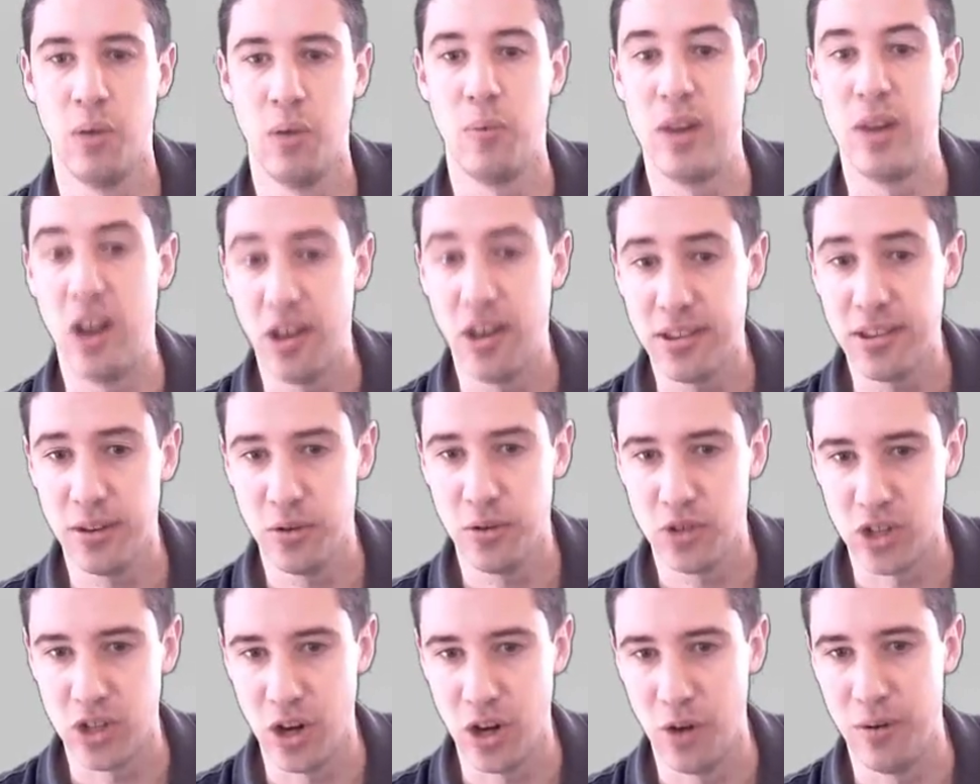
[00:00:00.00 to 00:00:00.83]
We
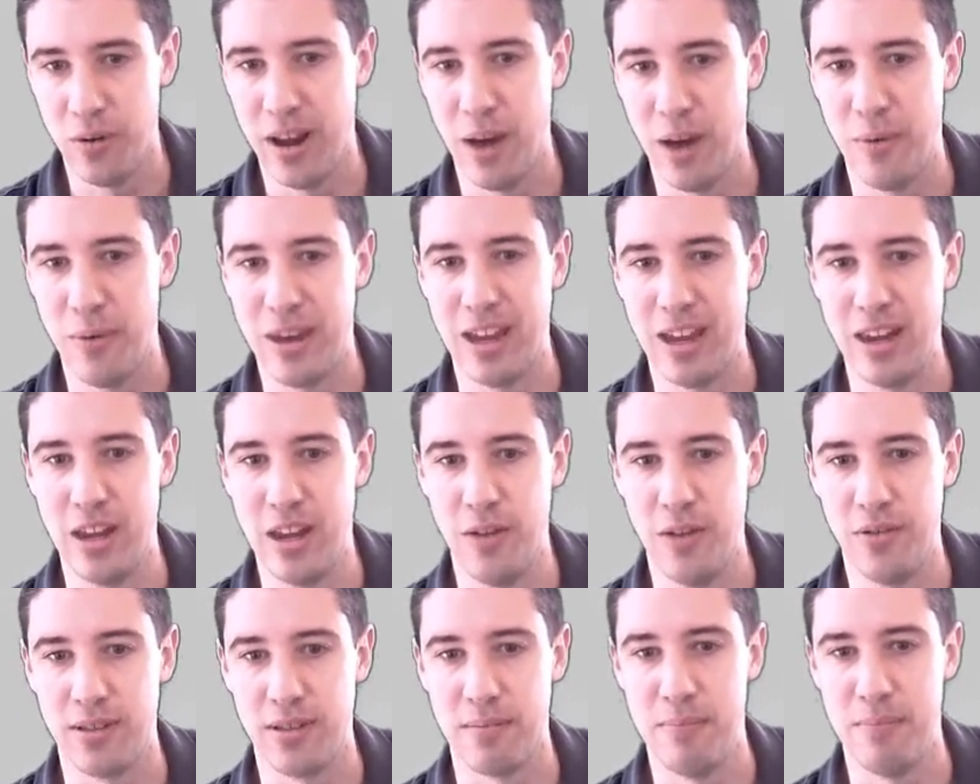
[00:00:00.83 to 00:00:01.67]
also showed how we can
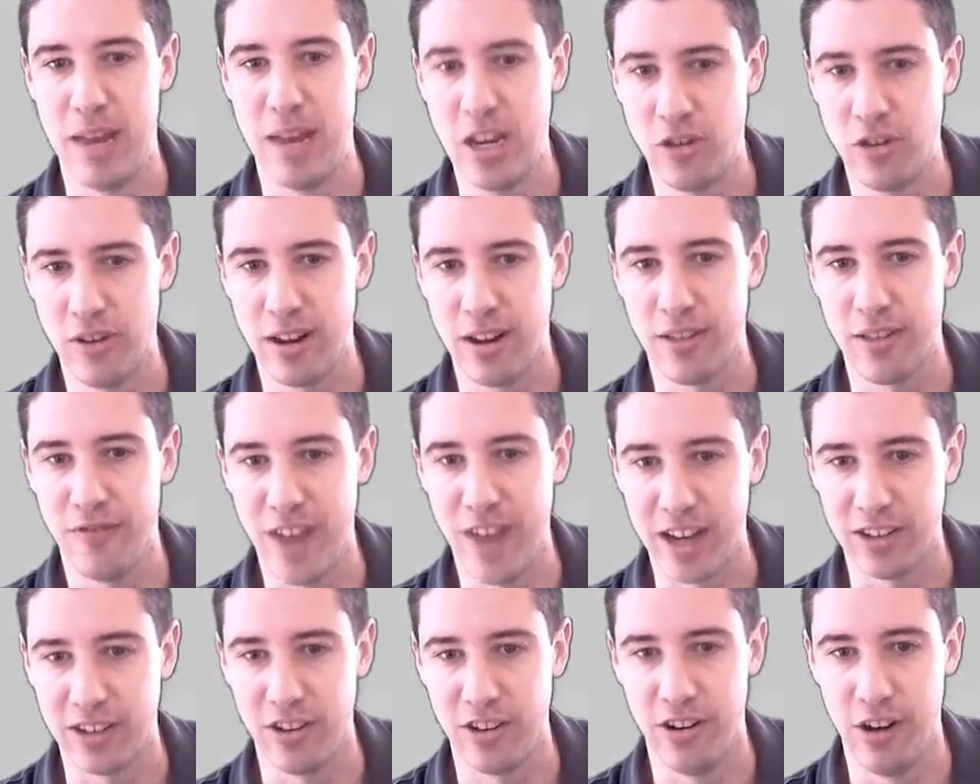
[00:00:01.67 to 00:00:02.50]
use matrix
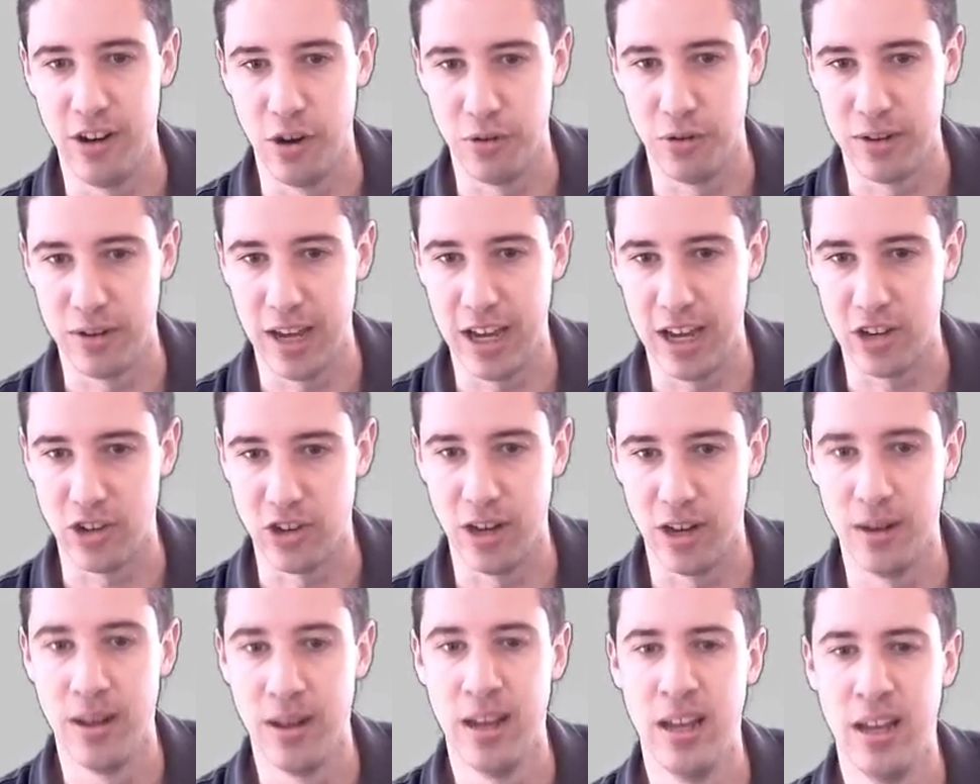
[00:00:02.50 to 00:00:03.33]
vector
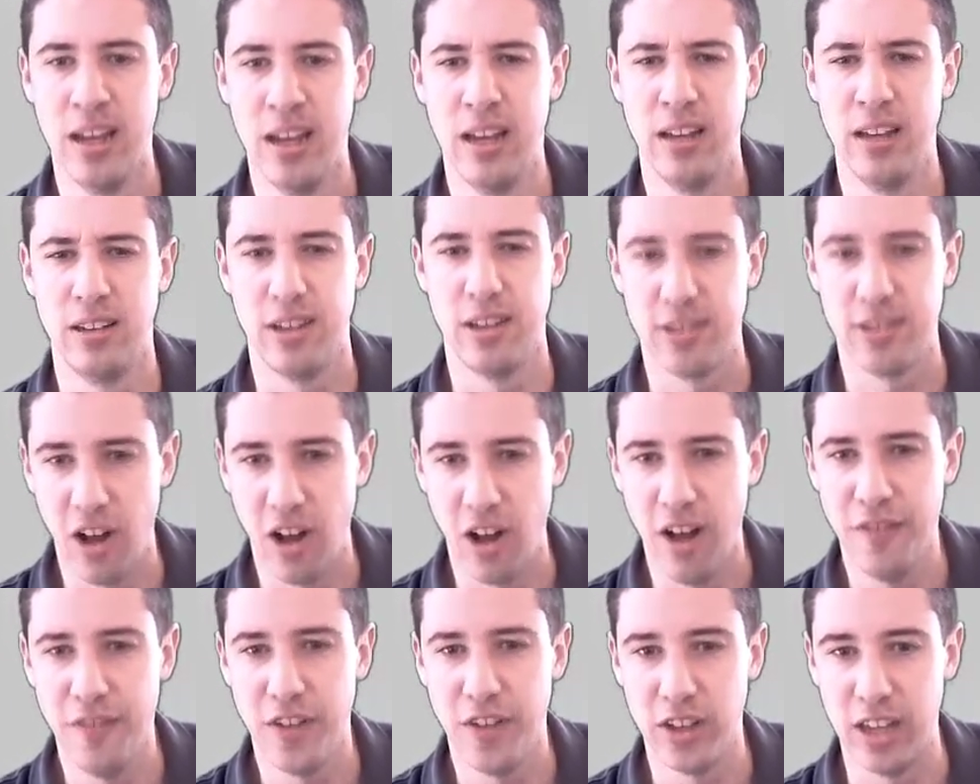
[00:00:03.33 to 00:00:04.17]
notation to
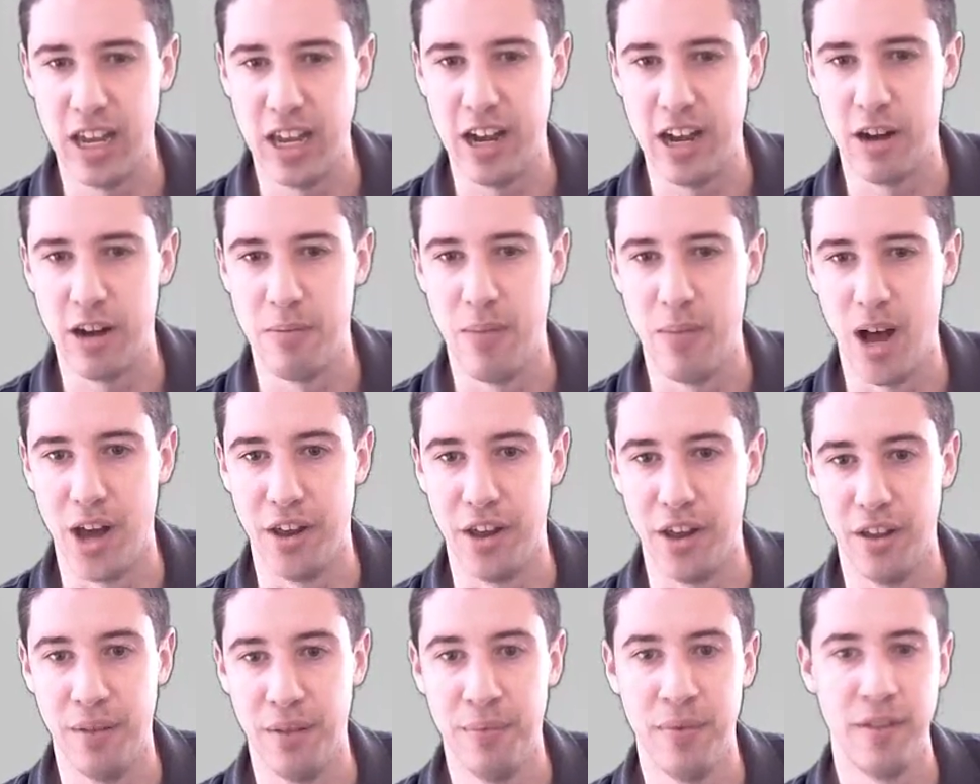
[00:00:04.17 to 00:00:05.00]
solve a linear
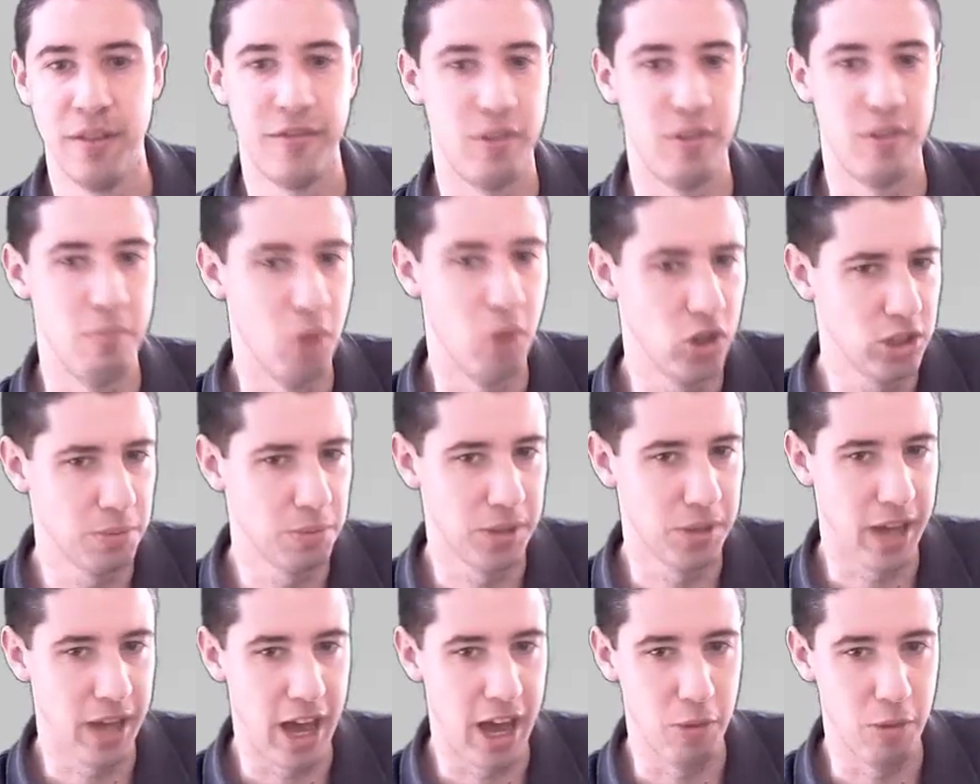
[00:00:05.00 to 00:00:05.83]
model for
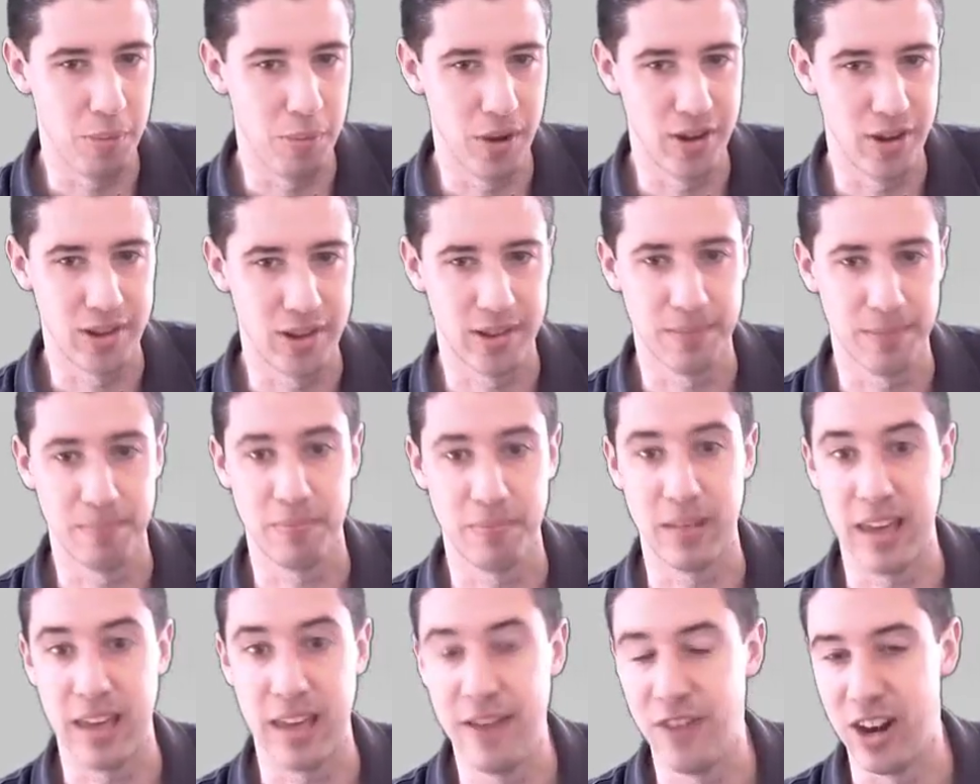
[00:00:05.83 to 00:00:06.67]
multiple outputs
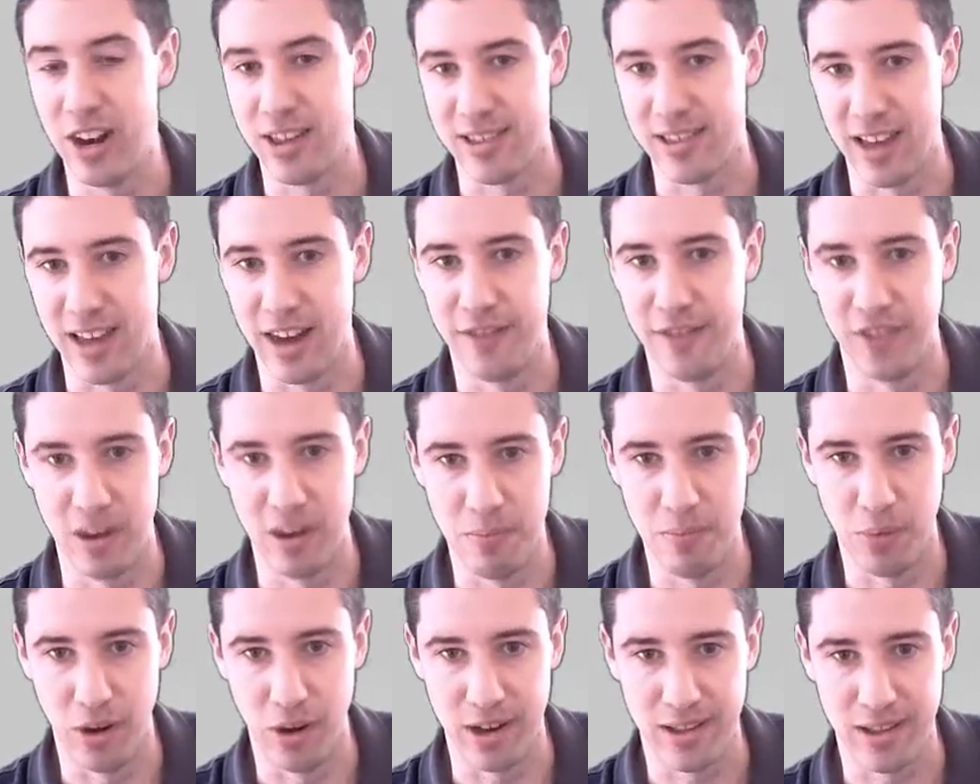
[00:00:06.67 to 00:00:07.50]
given a set of
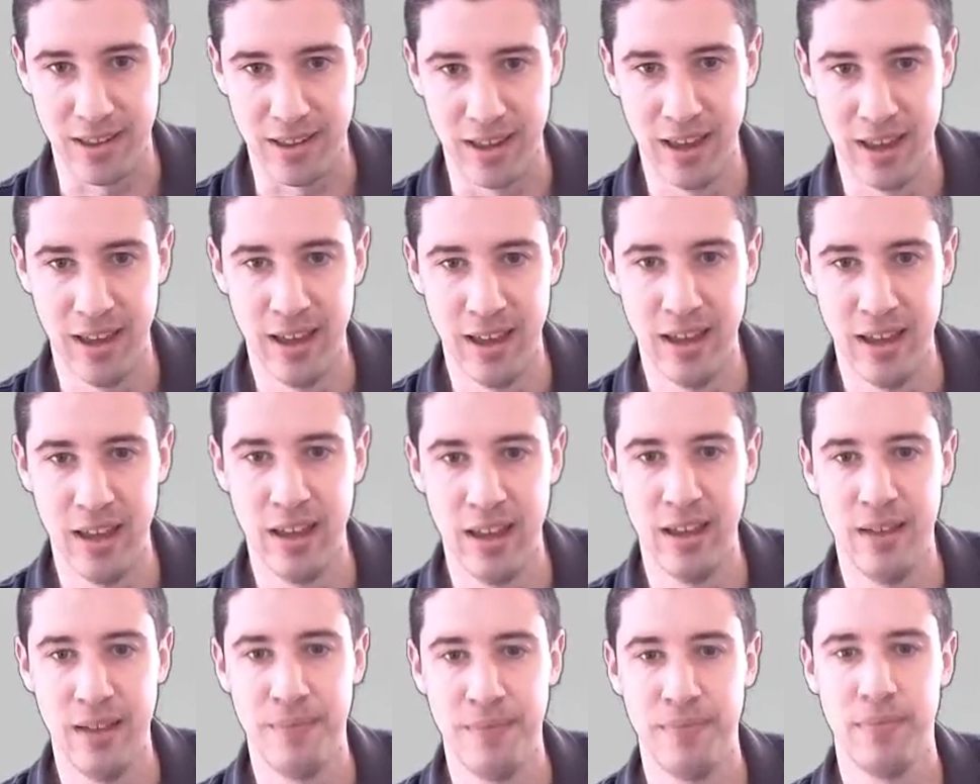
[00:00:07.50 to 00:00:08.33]
inputs.
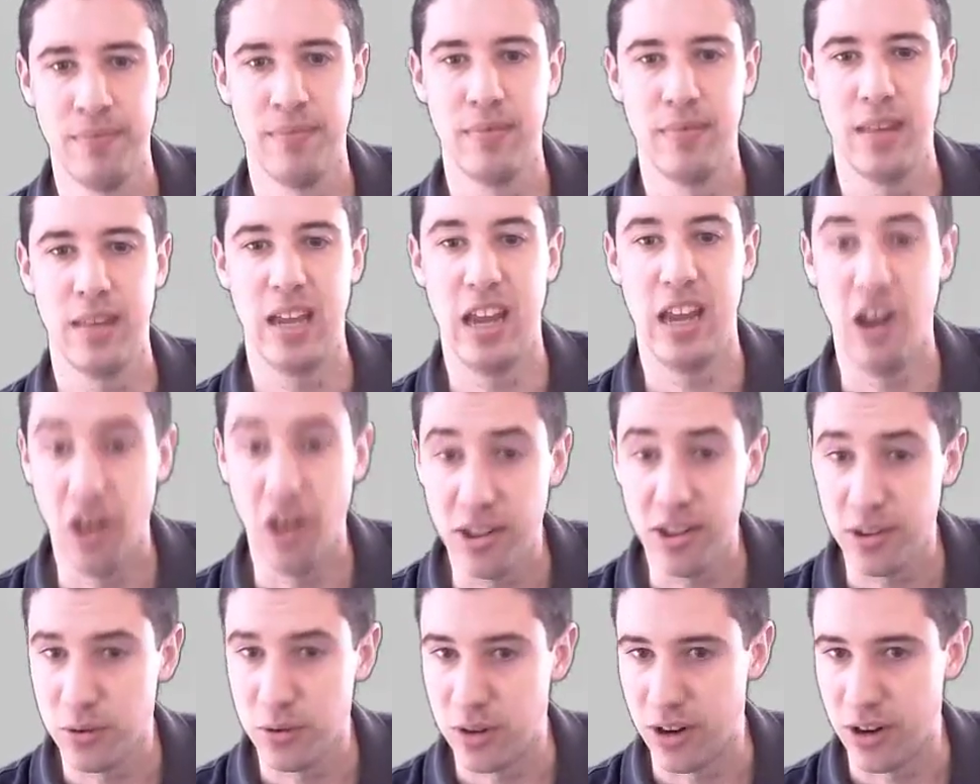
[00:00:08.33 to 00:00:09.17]
It
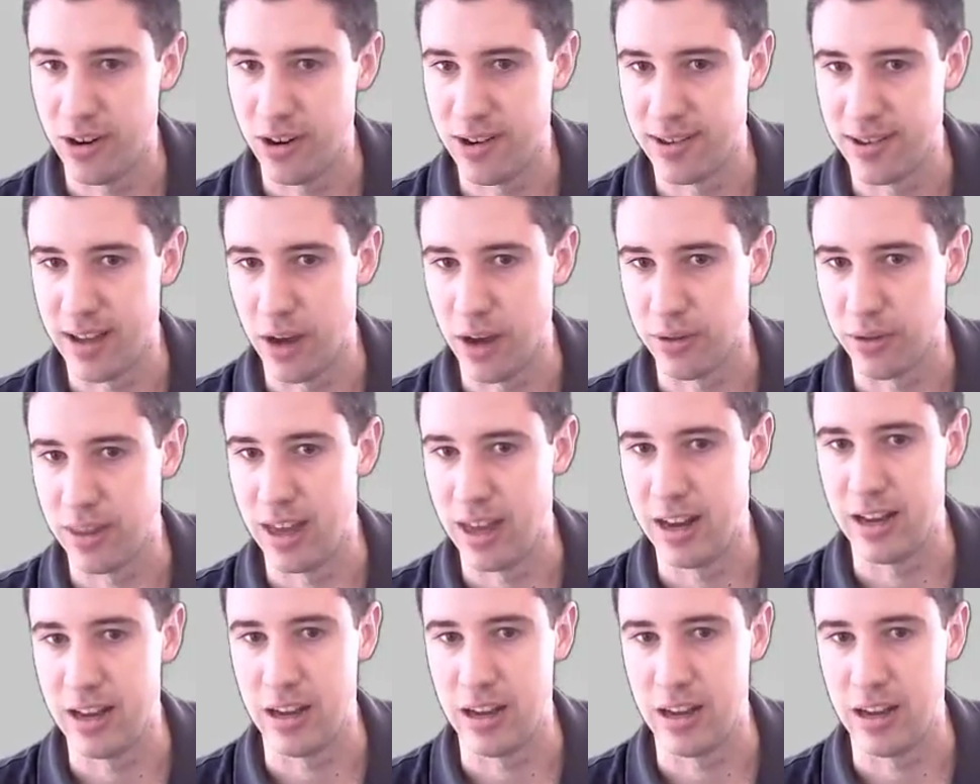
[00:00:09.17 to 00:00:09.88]
also turns out that